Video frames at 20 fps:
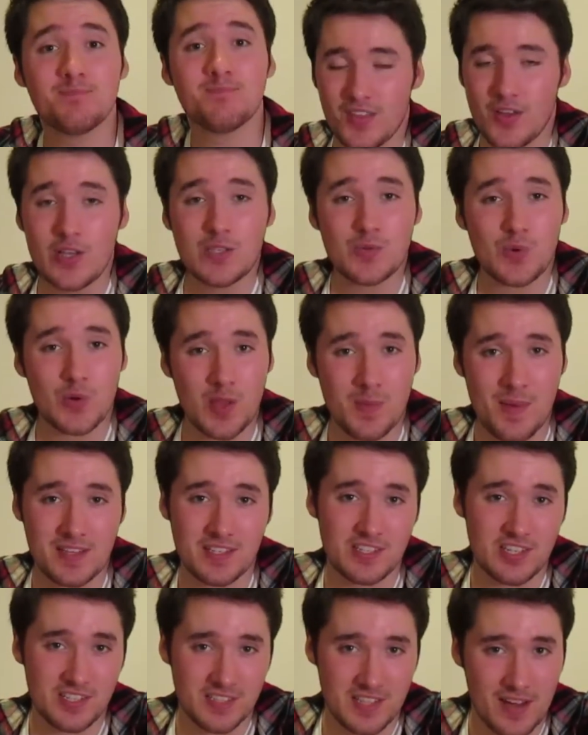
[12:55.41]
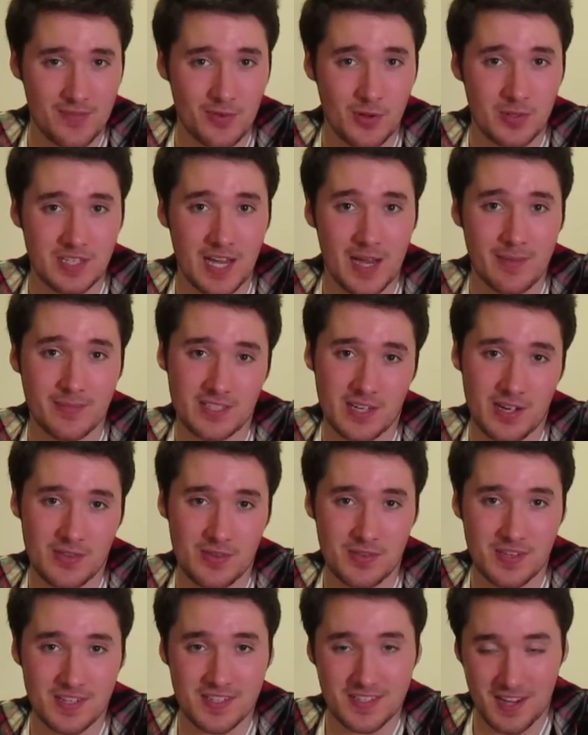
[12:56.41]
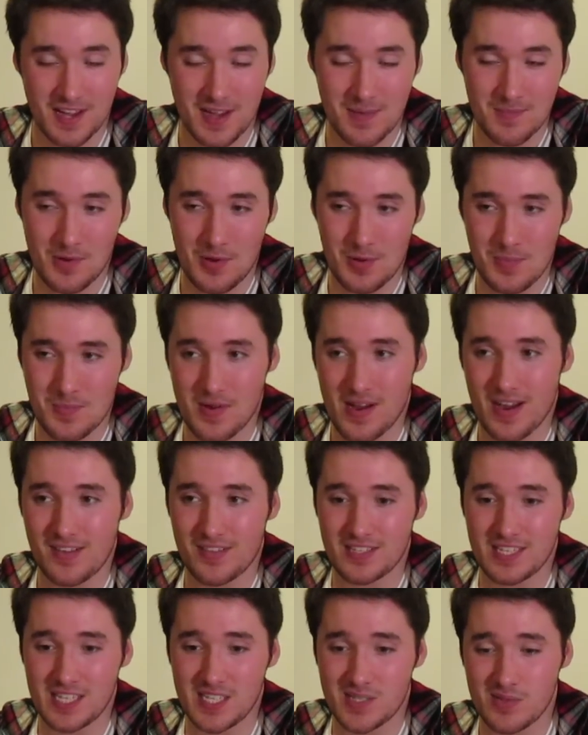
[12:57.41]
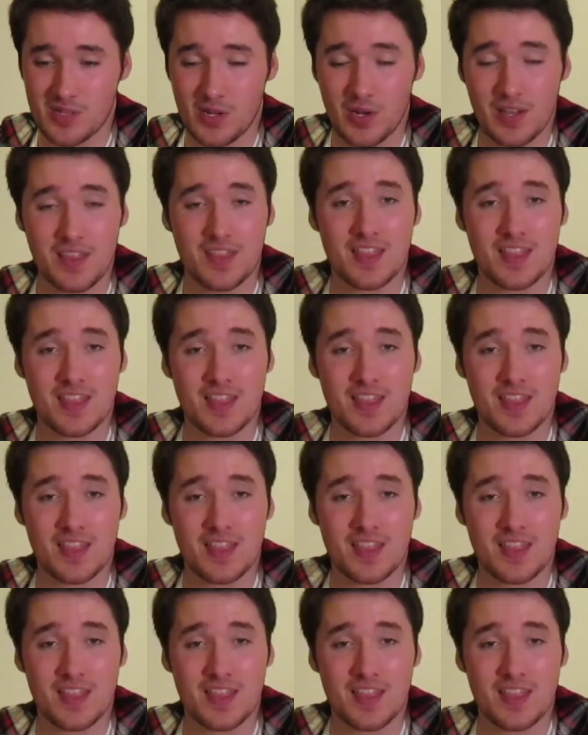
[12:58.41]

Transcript: Those are all the messages that I've got time to go through this time on Behind the Scenes with Olly.